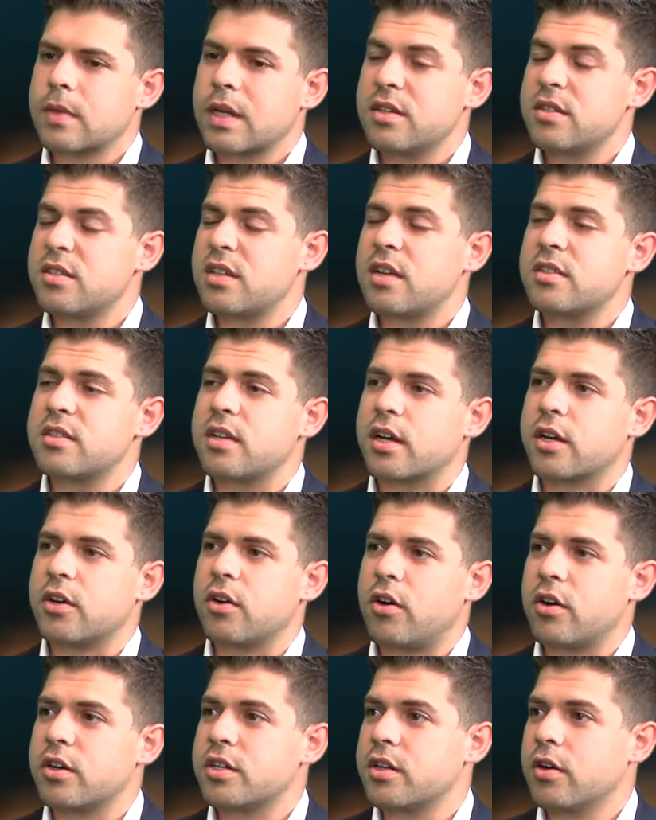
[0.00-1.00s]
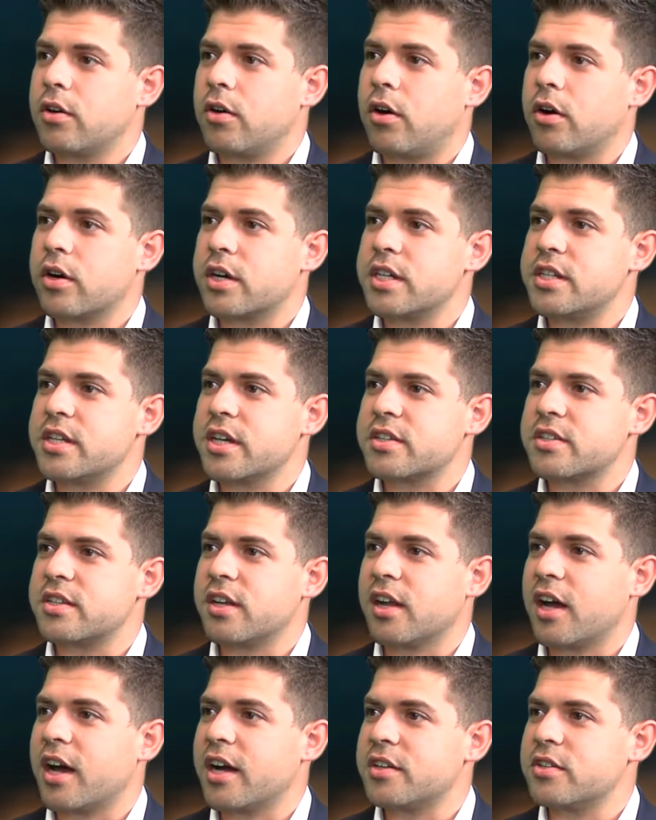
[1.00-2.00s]
Sounds like an architect's
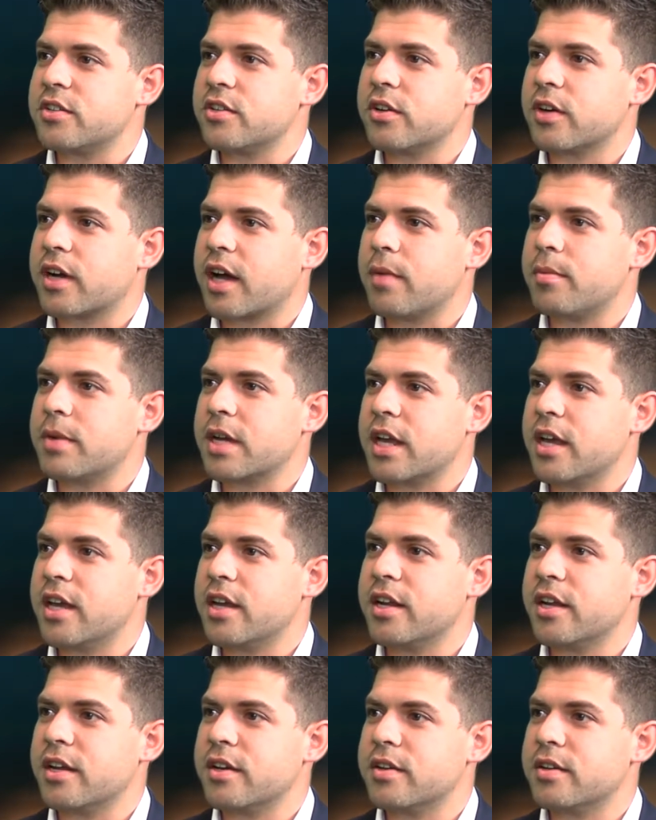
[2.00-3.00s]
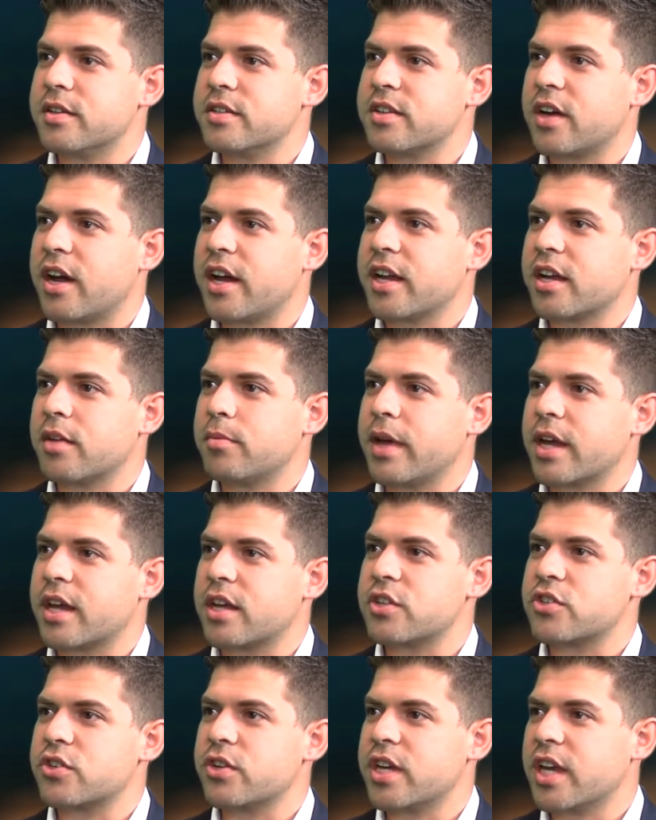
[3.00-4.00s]
delight, coming in and designing and
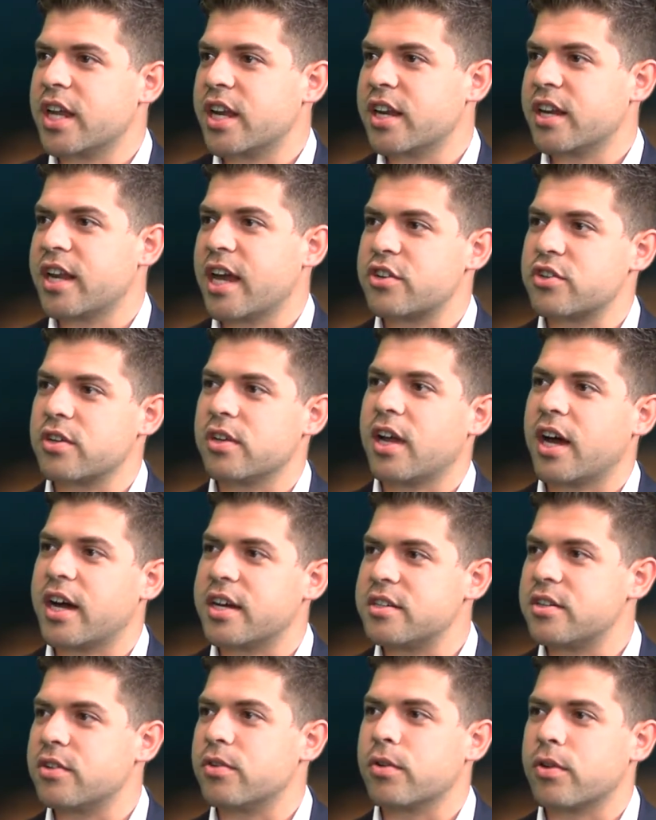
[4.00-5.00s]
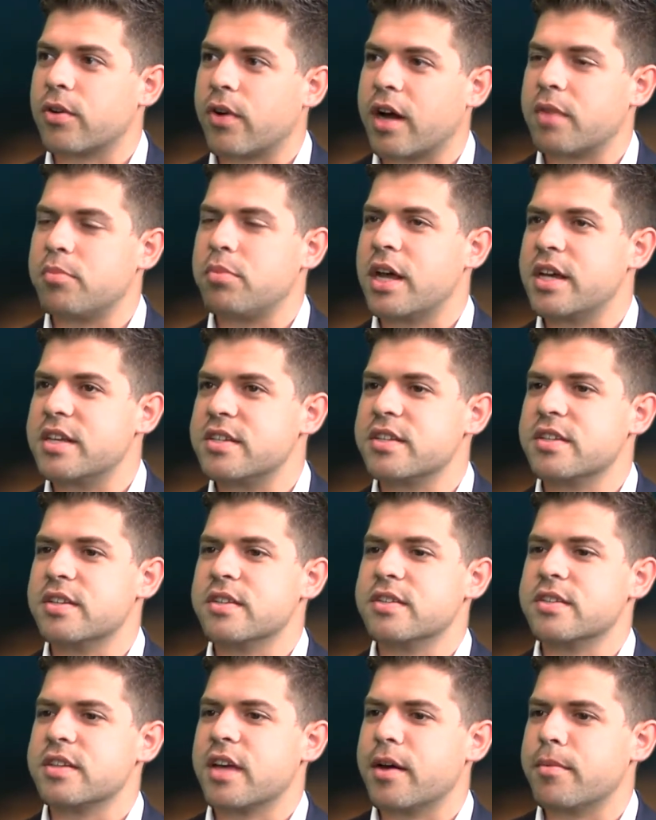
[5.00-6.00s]
making sure you're getting natural light in all the right
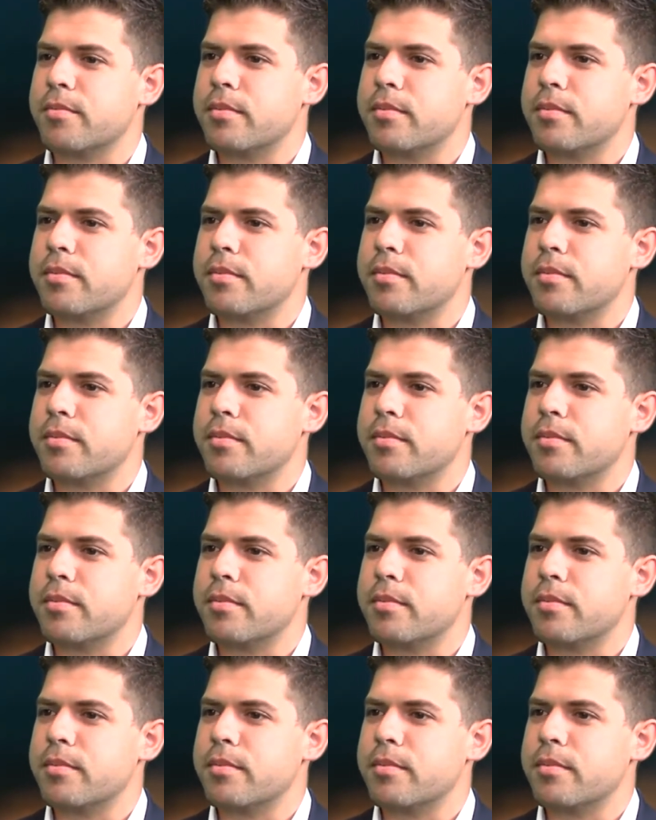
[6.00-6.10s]
places,